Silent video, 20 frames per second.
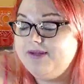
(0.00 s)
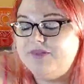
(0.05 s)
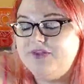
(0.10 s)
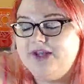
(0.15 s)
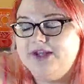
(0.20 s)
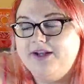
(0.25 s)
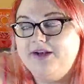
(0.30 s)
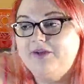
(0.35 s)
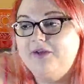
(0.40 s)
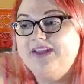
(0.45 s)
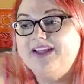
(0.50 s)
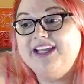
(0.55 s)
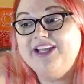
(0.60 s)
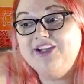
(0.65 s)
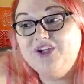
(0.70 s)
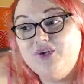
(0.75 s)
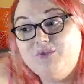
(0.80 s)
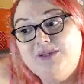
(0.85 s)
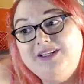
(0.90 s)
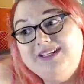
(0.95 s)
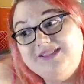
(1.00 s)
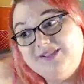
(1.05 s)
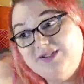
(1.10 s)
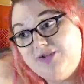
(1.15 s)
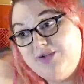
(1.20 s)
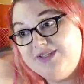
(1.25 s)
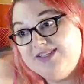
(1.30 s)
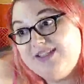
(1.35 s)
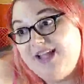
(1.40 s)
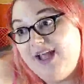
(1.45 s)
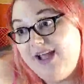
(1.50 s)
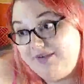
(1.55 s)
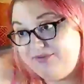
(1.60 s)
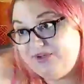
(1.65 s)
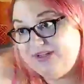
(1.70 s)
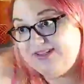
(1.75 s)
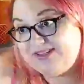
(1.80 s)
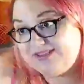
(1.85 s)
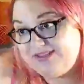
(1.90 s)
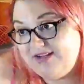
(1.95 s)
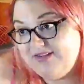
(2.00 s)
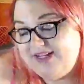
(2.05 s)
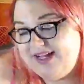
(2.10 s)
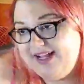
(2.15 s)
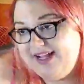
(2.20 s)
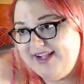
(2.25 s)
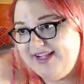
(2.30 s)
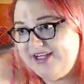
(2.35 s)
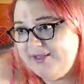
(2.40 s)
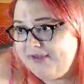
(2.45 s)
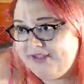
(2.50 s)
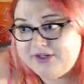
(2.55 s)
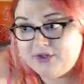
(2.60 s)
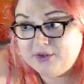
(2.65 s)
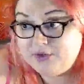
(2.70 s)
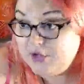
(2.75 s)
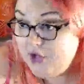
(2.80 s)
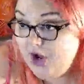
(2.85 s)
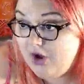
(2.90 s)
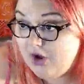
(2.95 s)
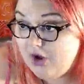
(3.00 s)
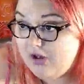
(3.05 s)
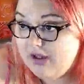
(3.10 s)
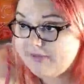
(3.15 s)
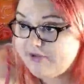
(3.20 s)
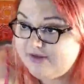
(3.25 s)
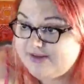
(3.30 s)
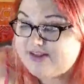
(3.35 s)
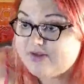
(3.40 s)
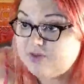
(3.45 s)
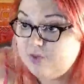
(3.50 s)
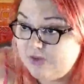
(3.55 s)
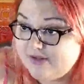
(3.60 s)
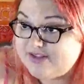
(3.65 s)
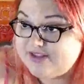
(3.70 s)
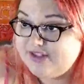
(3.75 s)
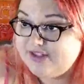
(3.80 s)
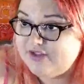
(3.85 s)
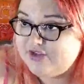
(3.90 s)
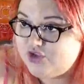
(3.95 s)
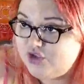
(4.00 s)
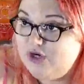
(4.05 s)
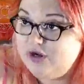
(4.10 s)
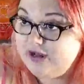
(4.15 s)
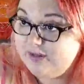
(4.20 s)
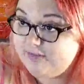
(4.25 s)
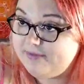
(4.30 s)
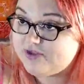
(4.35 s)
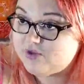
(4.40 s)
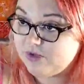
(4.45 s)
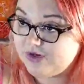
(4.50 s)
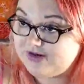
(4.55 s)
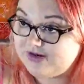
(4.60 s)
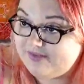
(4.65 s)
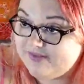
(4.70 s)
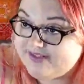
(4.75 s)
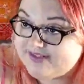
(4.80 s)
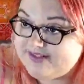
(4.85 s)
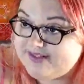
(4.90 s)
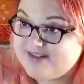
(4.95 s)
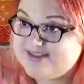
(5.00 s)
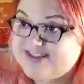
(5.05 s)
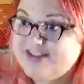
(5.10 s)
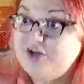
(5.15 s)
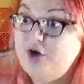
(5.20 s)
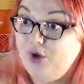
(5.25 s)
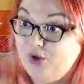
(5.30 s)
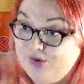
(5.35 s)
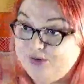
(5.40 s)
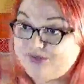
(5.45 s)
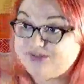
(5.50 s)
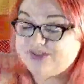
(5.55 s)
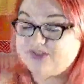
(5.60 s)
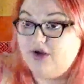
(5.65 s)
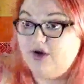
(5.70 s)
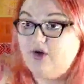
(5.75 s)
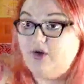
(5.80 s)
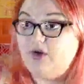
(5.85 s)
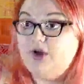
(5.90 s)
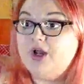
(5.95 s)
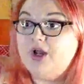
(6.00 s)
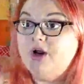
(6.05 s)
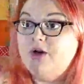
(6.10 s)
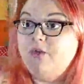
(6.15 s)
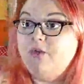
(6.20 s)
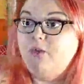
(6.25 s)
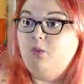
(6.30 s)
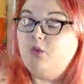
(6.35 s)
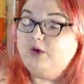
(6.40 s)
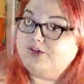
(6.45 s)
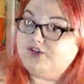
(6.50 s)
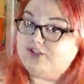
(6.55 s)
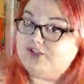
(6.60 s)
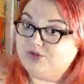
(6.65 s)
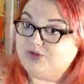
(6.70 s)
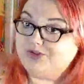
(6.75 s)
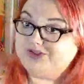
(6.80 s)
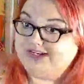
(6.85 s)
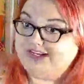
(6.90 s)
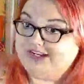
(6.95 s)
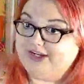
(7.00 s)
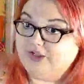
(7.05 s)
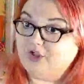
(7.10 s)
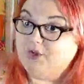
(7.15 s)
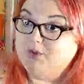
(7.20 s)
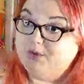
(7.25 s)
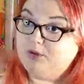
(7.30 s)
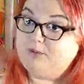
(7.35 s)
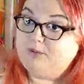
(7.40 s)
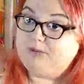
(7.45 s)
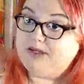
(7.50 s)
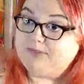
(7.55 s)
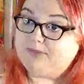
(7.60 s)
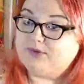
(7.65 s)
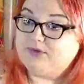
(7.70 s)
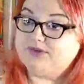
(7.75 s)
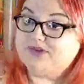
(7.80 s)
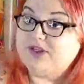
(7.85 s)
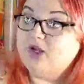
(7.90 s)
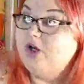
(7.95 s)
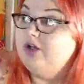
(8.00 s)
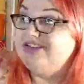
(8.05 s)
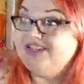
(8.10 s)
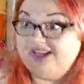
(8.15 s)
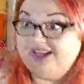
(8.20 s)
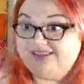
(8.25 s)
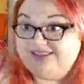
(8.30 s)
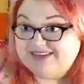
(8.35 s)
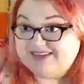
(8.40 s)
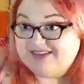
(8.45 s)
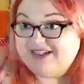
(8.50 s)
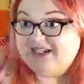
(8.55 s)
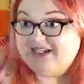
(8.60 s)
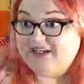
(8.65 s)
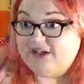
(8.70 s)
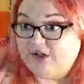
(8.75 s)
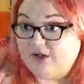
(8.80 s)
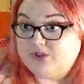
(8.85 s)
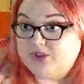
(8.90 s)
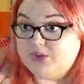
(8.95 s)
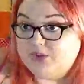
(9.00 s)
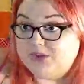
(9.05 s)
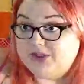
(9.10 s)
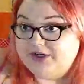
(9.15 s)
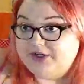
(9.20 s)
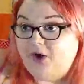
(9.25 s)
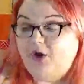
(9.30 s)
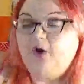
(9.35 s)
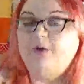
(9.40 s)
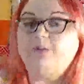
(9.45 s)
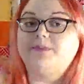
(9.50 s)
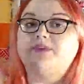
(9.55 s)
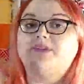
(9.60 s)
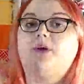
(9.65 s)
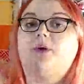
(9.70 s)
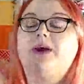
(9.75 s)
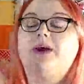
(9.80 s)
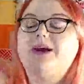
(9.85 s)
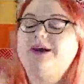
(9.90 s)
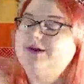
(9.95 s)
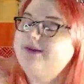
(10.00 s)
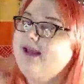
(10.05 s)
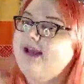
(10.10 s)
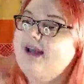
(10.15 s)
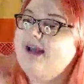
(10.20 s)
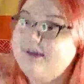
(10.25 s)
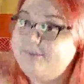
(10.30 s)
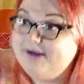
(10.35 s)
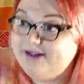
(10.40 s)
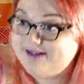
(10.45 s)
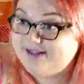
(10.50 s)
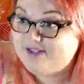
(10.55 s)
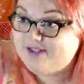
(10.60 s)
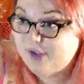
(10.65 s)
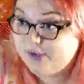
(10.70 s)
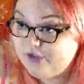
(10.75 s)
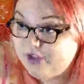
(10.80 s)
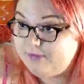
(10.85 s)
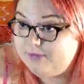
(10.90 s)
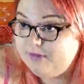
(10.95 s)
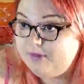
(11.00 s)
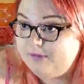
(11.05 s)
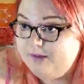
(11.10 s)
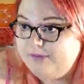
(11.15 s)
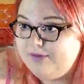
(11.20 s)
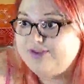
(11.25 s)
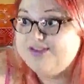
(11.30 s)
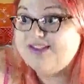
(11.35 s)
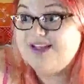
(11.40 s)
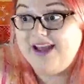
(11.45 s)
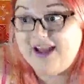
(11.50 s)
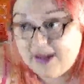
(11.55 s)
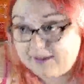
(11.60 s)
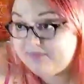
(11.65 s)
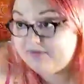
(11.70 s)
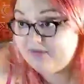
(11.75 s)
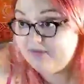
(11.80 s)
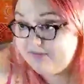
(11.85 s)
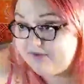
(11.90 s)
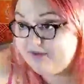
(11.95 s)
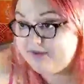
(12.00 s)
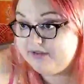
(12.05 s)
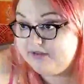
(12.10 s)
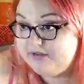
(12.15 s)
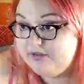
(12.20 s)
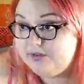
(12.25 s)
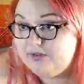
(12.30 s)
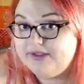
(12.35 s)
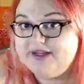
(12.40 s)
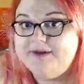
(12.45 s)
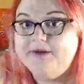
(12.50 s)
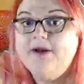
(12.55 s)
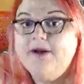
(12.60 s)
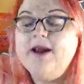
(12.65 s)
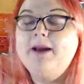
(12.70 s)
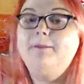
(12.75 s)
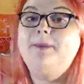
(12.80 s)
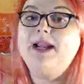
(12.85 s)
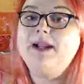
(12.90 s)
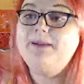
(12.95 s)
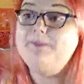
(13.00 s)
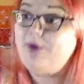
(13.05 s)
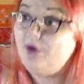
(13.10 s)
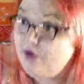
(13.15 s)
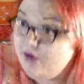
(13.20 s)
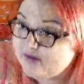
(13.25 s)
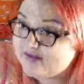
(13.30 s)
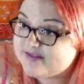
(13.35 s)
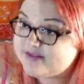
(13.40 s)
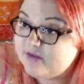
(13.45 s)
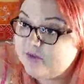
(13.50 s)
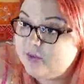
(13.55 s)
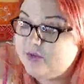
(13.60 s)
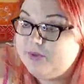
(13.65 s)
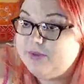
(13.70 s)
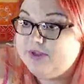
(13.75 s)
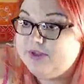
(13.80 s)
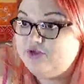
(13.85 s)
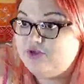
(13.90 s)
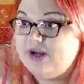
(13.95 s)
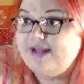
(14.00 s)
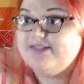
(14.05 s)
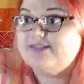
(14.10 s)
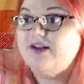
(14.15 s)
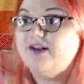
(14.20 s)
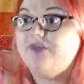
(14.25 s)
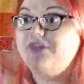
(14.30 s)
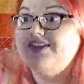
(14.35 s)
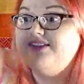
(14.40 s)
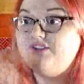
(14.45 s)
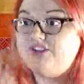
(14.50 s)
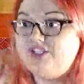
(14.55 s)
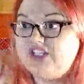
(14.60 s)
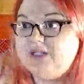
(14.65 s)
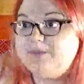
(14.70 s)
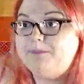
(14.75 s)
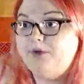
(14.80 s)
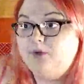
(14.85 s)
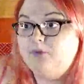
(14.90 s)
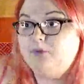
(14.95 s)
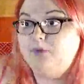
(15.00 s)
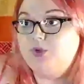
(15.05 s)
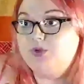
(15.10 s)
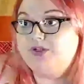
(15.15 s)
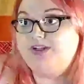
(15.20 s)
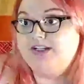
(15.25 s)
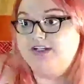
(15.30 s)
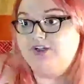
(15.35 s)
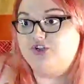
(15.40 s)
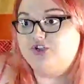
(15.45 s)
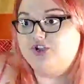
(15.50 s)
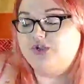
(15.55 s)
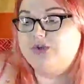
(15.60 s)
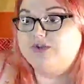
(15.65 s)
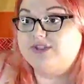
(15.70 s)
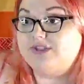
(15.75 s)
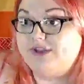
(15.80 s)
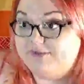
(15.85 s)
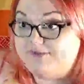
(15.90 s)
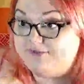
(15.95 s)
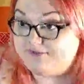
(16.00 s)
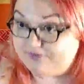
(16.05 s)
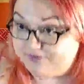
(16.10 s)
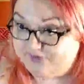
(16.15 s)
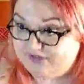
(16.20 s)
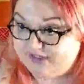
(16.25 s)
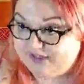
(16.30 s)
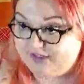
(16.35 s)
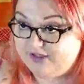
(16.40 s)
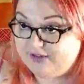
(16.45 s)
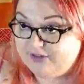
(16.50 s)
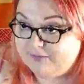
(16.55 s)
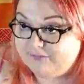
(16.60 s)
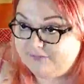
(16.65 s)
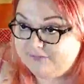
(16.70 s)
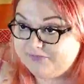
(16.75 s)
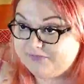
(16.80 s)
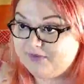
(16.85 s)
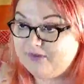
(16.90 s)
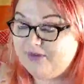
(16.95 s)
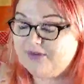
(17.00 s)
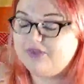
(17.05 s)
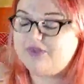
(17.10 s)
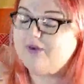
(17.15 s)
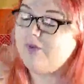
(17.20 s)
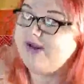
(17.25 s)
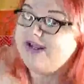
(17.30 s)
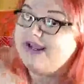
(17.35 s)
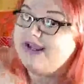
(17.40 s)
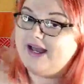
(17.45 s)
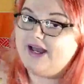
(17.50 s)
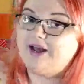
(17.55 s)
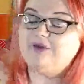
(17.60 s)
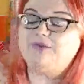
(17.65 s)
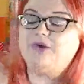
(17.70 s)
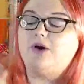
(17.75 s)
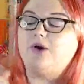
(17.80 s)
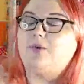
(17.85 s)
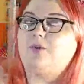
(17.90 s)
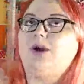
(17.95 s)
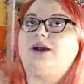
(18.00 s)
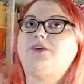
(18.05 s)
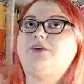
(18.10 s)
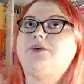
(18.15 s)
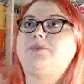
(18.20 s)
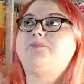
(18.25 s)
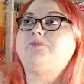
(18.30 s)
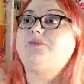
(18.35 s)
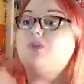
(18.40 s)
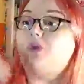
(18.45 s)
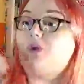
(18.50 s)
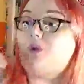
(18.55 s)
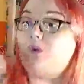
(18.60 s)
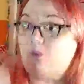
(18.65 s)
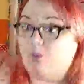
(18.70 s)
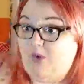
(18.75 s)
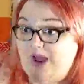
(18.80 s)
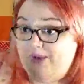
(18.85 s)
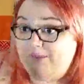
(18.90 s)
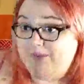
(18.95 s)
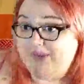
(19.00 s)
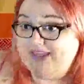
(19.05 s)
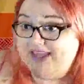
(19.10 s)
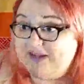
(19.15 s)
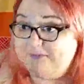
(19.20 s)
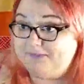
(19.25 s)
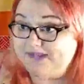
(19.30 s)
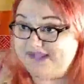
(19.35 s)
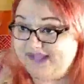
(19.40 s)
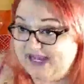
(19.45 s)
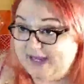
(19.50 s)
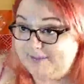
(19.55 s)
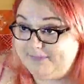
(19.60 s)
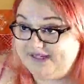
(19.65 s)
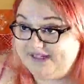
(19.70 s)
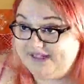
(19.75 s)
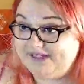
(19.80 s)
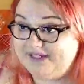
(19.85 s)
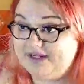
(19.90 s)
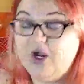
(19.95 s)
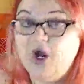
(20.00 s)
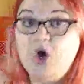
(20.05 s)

the end and they're like, can you please do this every Sunday? And I'm like, no, I do this once a year. Do you know how much work this is? And also, what did you do today? You blew bubbles. Take this stick and go do it at home. So yeah, am I going to tell you to blow bubbles? Absolutely. But I'm also going to address the deeper rooted issues of fear that we have around why we can't be happy.